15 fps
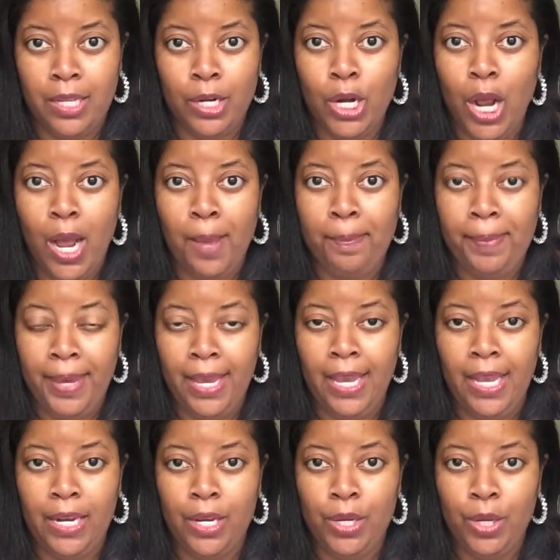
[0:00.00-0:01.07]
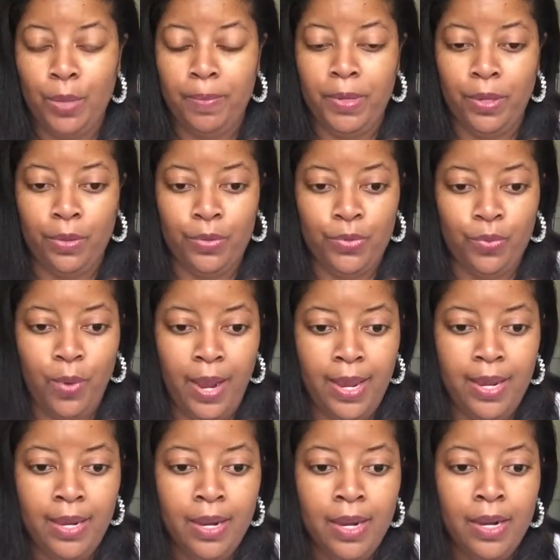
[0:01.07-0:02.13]
They're not paying your bills,
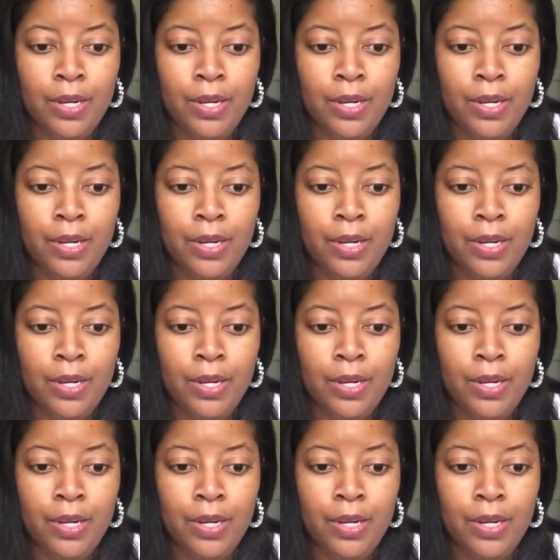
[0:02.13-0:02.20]
right?